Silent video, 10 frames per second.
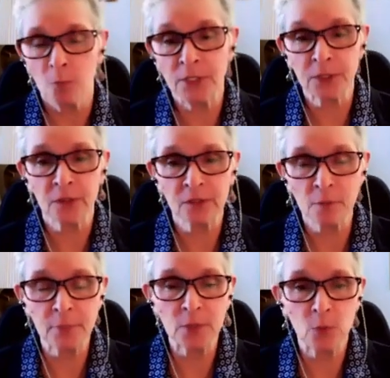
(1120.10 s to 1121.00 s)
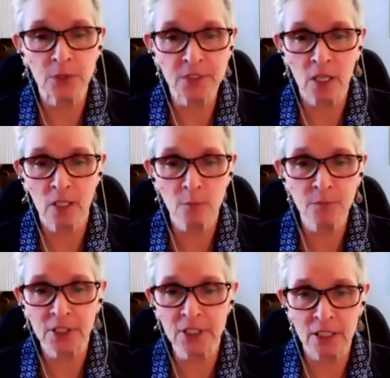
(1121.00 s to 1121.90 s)
Because I've been with Tom,
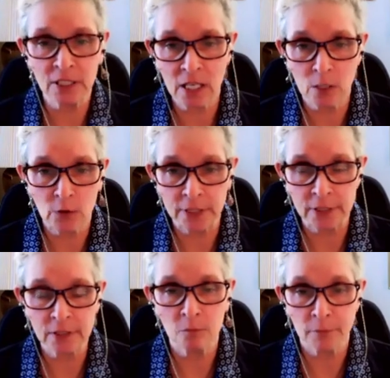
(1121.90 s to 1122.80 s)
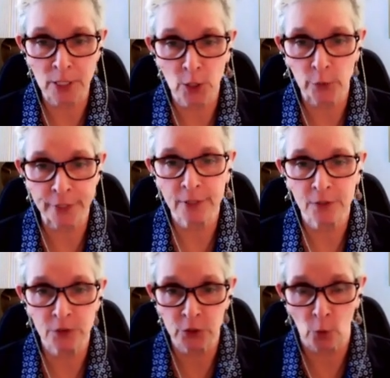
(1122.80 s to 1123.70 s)
Dick, and Harry, Mary,
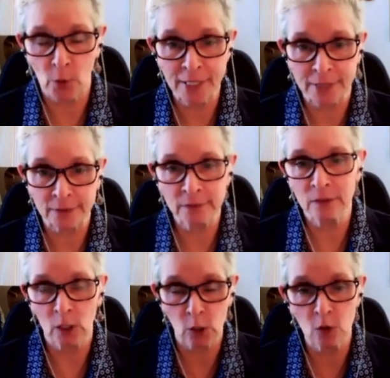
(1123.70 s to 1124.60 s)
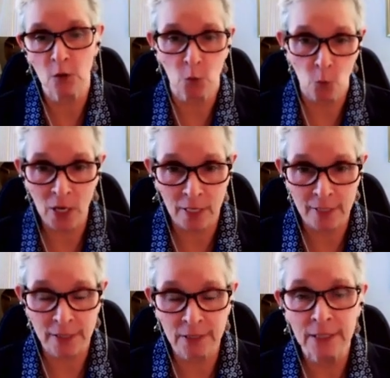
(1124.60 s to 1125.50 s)
Joanne along the
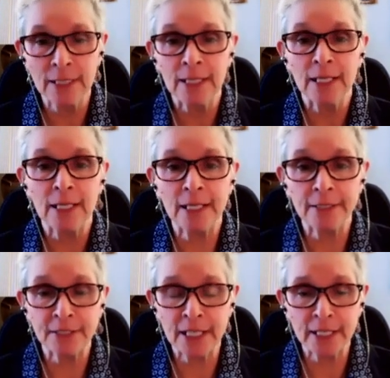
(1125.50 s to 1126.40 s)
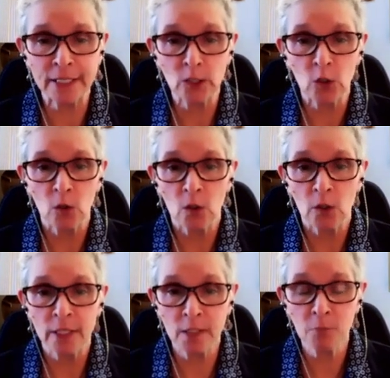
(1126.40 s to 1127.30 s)
way. And yet
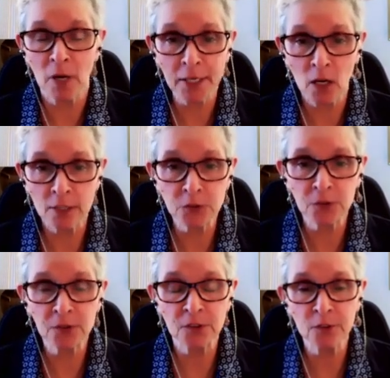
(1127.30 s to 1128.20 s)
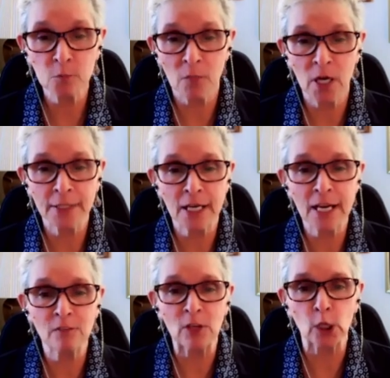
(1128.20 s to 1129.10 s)
in my consciousness and mind, I
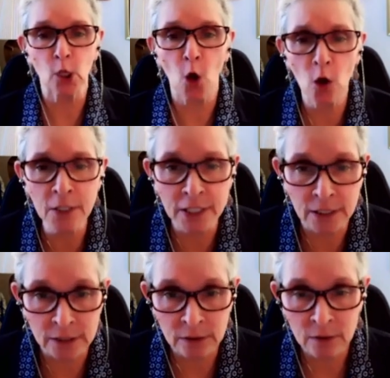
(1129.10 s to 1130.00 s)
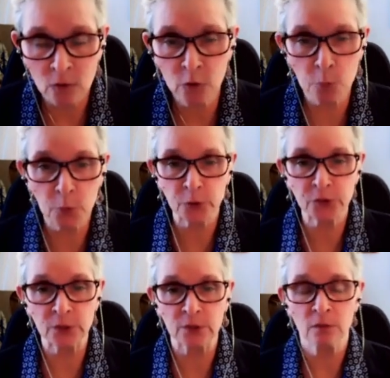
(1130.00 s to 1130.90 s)
have a longing for
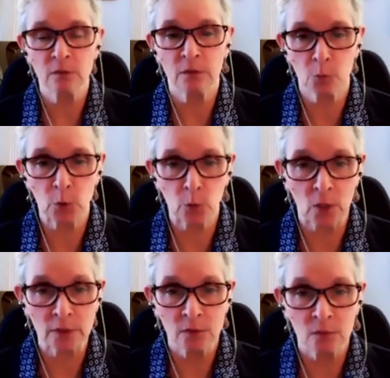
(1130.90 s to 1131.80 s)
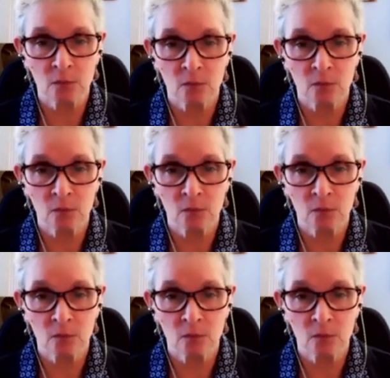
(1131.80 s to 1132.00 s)
person number one.